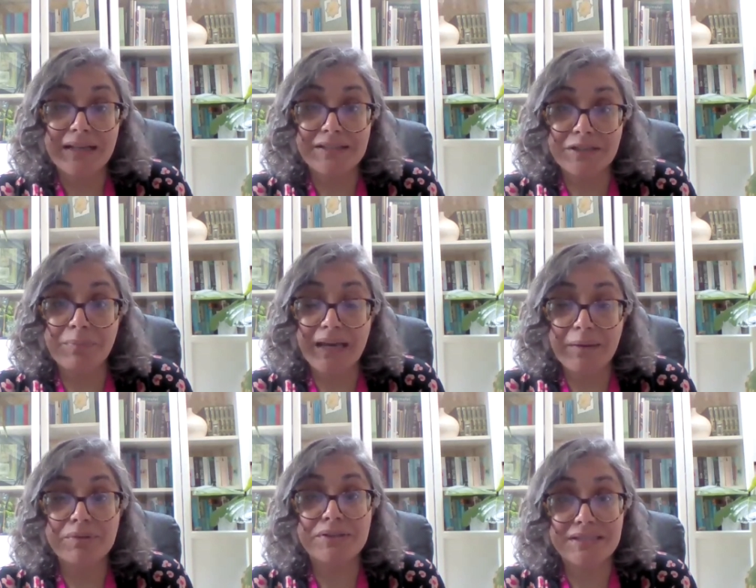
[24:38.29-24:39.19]
to be
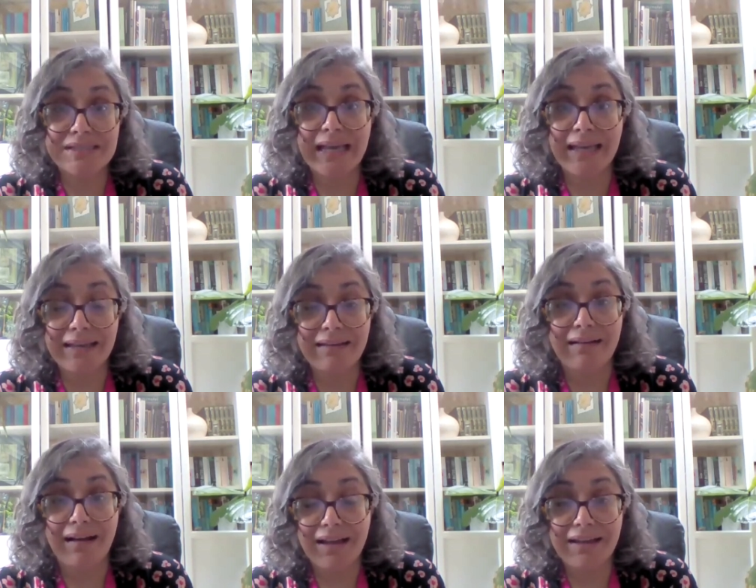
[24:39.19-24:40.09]
able to say,
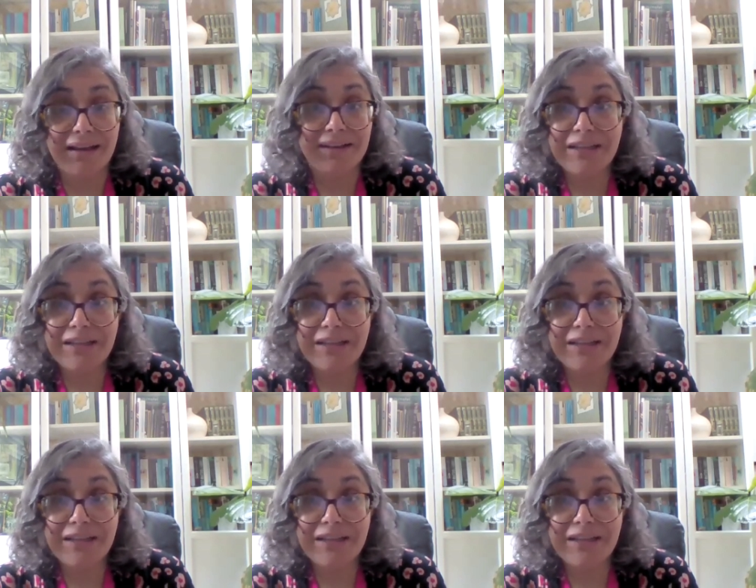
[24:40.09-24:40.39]
I